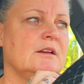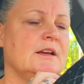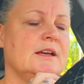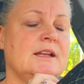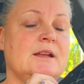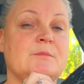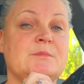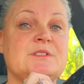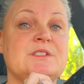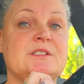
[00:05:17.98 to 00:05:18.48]

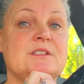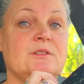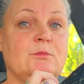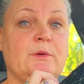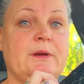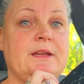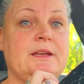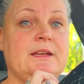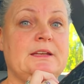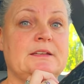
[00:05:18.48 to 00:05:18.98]
And I'm still
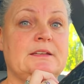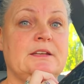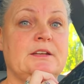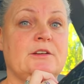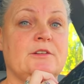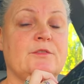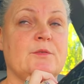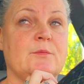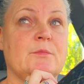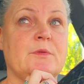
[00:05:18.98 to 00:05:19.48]
waiting to
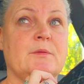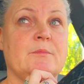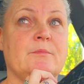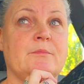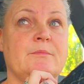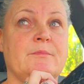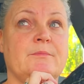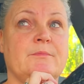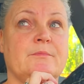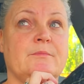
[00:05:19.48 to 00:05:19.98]
hear from
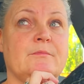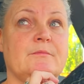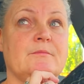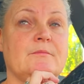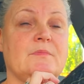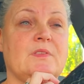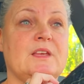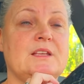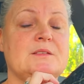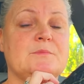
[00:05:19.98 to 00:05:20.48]

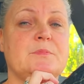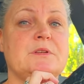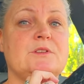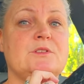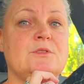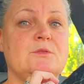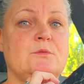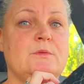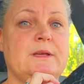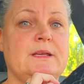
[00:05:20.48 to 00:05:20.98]
them. It's been
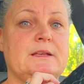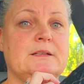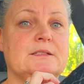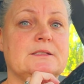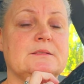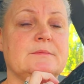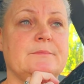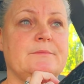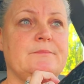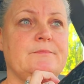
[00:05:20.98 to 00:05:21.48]
2
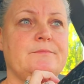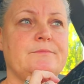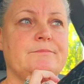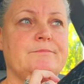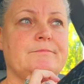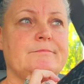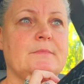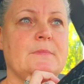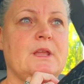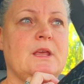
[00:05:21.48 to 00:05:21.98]
weeks.
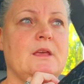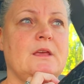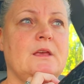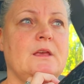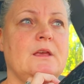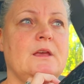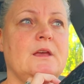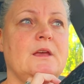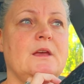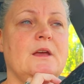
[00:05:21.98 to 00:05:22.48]

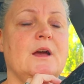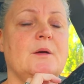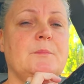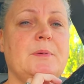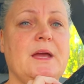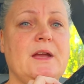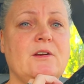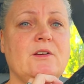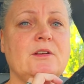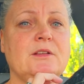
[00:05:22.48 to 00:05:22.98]

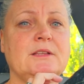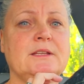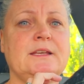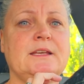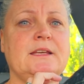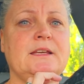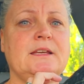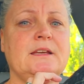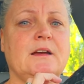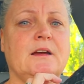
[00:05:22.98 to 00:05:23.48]

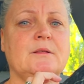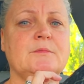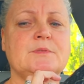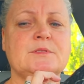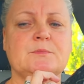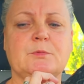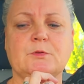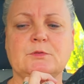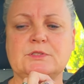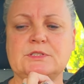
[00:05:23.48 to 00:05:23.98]
Apparently, I'm
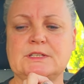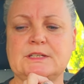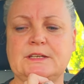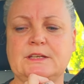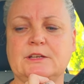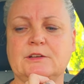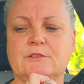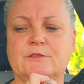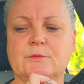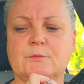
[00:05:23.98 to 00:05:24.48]
supposed to
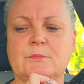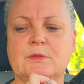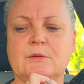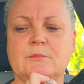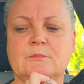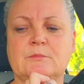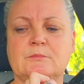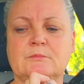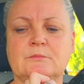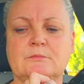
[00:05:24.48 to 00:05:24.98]
hear from
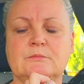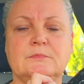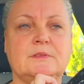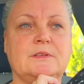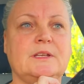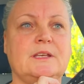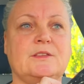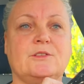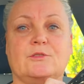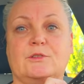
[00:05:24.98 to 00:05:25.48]
them
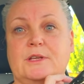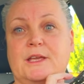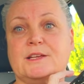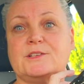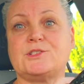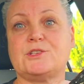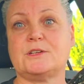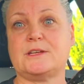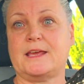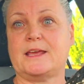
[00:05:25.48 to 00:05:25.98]
either
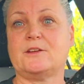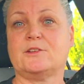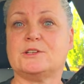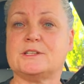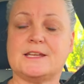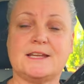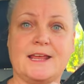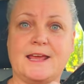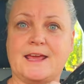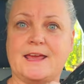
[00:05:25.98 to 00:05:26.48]
yesterday or
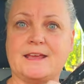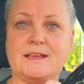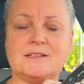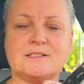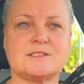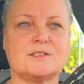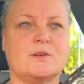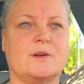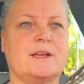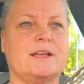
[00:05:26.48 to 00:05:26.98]
today,
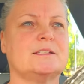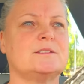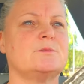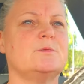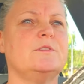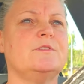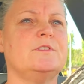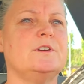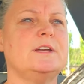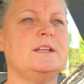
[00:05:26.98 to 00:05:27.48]
so I guess
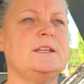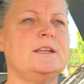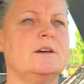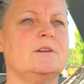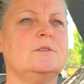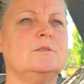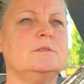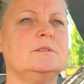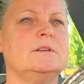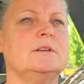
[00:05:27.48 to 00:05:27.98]
we'll find
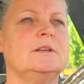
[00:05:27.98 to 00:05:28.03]
out.